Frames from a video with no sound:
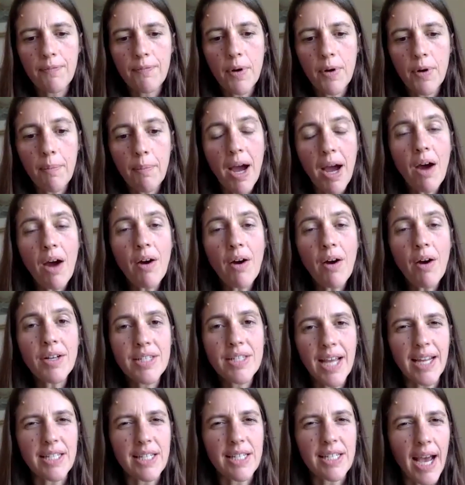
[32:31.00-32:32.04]
From our
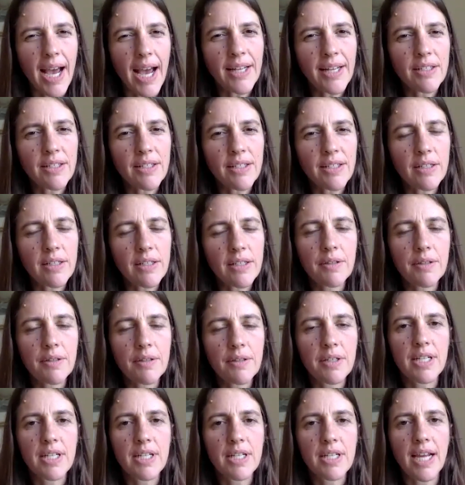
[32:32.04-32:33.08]
data and other
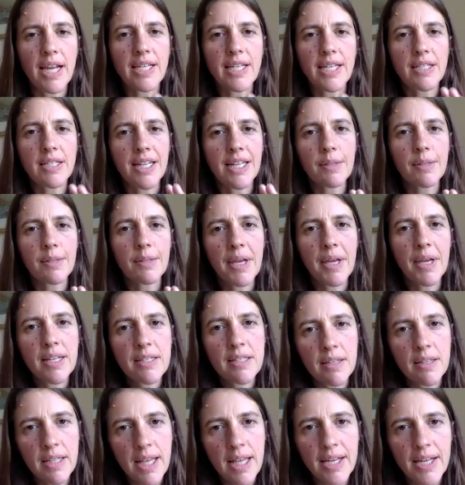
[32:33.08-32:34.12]
data, it appears that
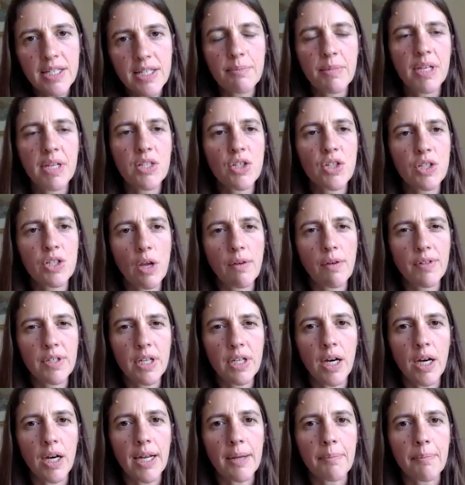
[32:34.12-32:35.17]
that diminishes over
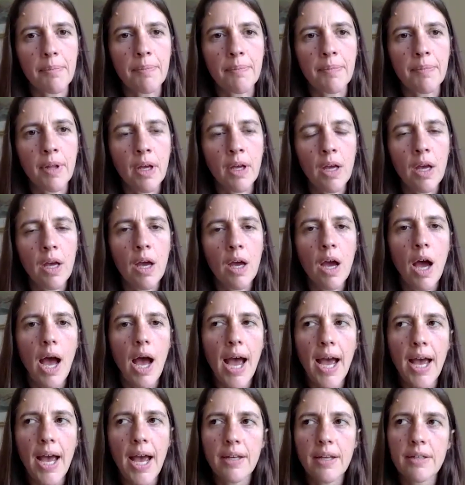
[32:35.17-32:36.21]
time.
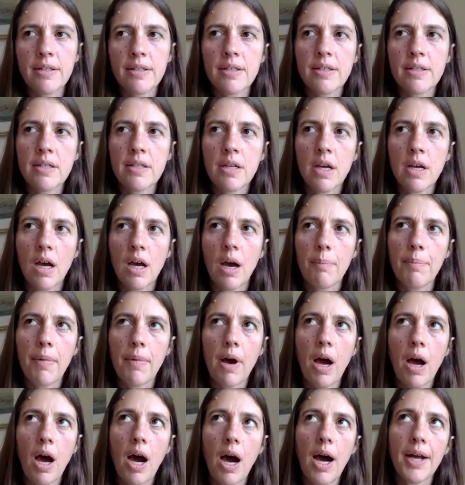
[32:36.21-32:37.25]
And
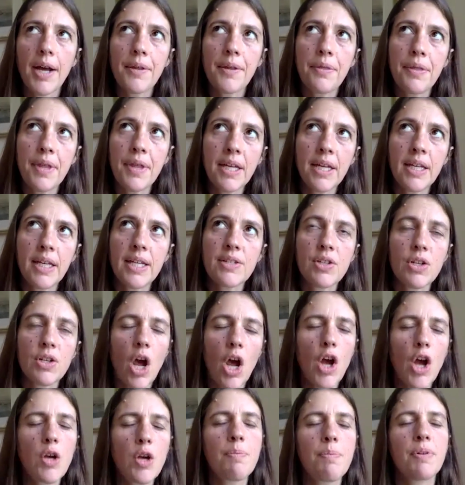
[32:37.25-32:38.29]
I think it's an
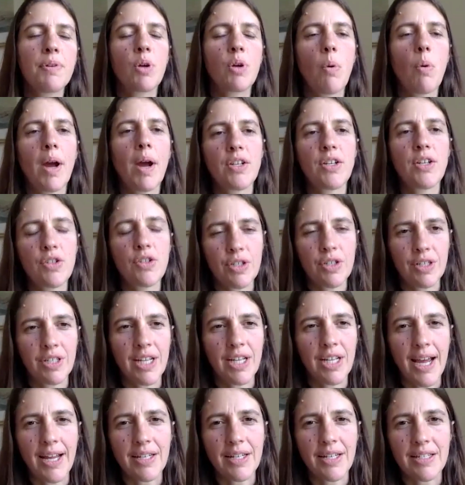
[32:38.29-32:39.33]
open question
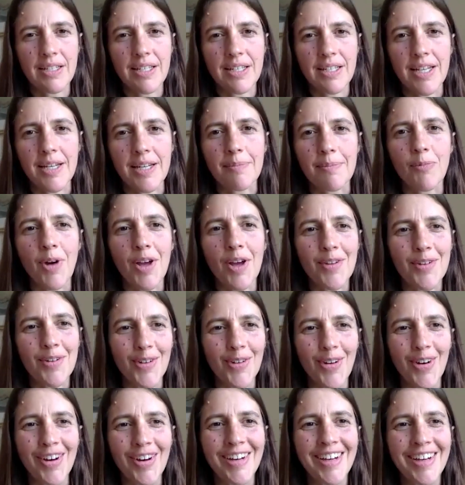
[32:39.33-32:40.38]
yet, Tim, whether or
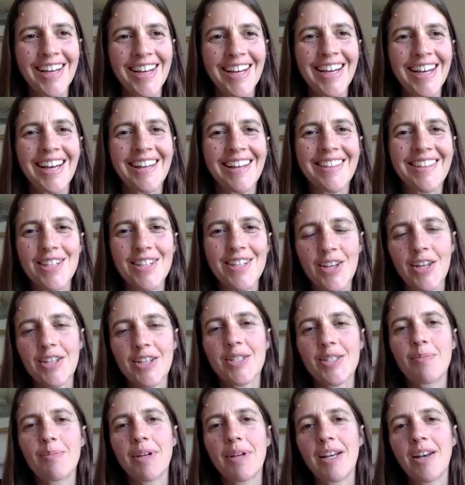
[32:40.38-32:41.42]
not there's going
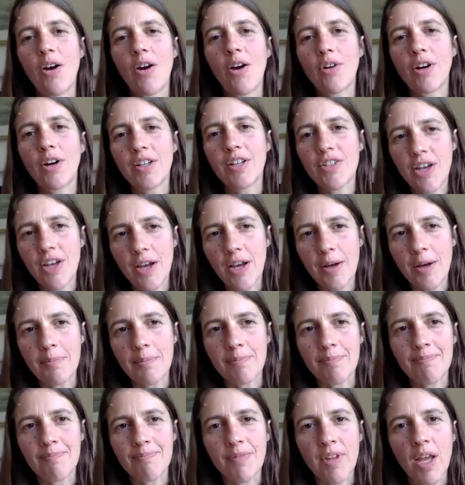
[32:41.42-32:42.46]
to be longer
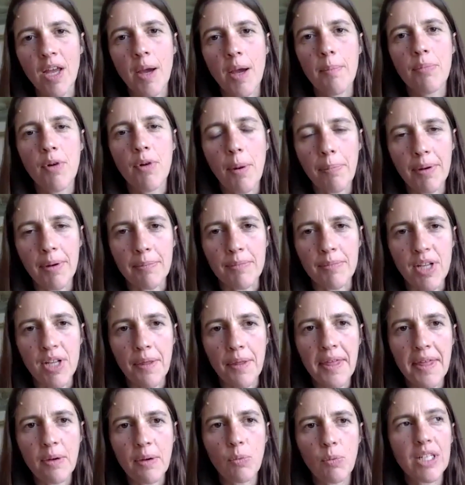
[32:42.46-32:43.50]
term problems. I
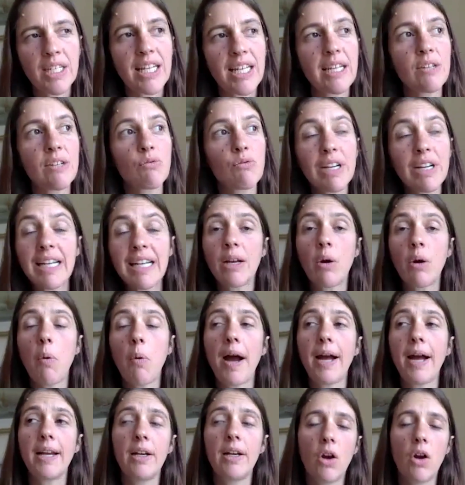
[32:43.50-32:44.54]
think we need really
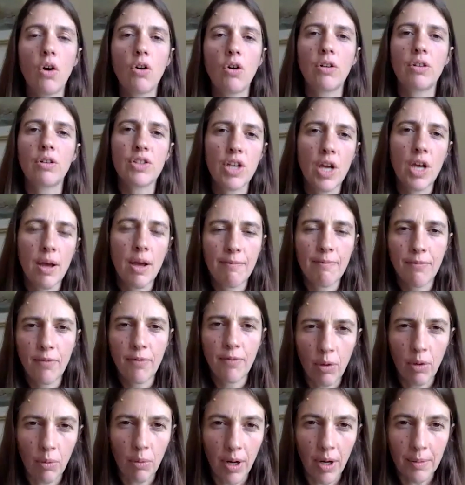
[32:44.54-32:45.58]
quite long-term
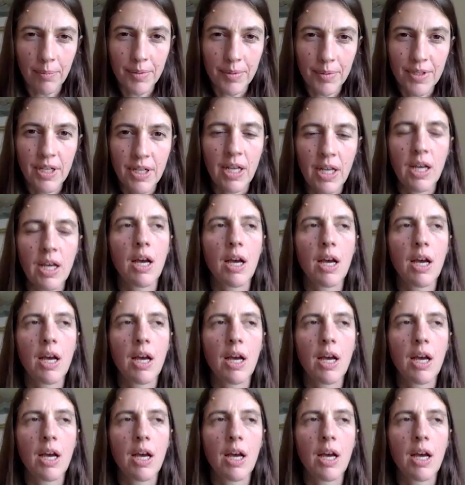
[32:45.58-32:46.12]
follow-ups